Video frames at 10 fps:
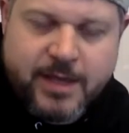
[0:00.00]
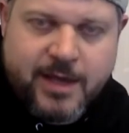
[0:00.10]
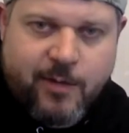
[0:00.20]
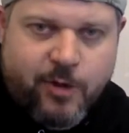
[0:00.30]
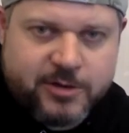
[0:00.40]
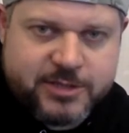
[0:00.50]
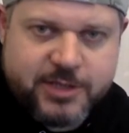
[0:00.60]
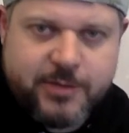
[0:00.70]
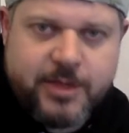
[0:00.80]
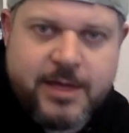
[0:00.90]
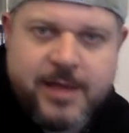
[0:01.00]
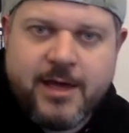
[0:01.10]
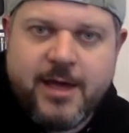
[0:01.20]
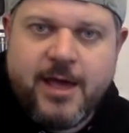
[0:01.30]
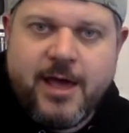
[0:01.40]
And what I'll do
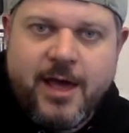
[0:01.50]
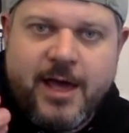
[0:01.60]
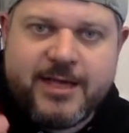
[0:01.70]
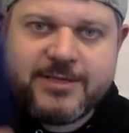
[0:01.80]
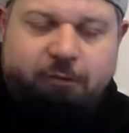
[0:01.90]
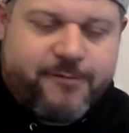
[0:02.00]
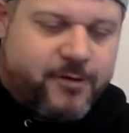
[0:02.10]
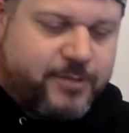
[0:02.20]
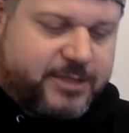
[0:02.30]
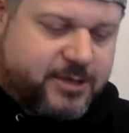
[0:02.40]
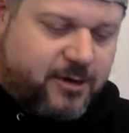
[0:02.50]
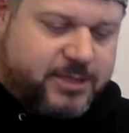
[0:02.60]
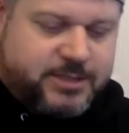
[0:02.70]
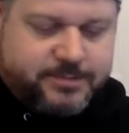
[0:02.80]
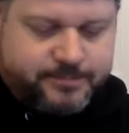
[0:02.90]
is I'll film this,
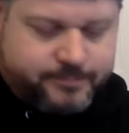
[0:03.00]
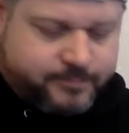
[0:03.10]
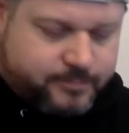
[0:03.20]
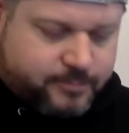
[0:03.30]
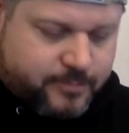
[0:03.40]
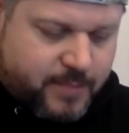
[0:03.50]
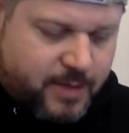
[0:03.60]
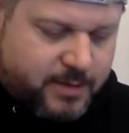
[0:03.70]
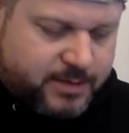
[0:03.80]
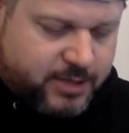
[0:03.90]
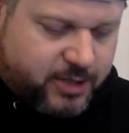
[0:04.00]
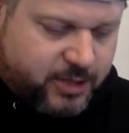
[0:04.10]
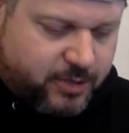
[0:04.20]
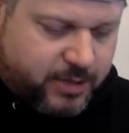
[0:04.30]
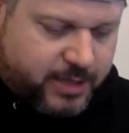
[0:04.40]
guys, so that
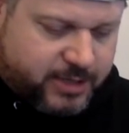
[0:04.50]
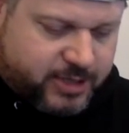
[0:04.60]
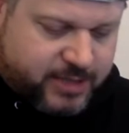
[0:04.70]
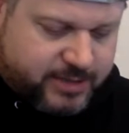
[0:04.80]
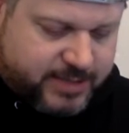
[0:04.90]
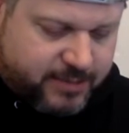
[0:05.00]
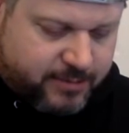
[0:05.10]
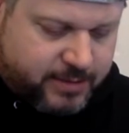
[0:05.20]
you can check this out.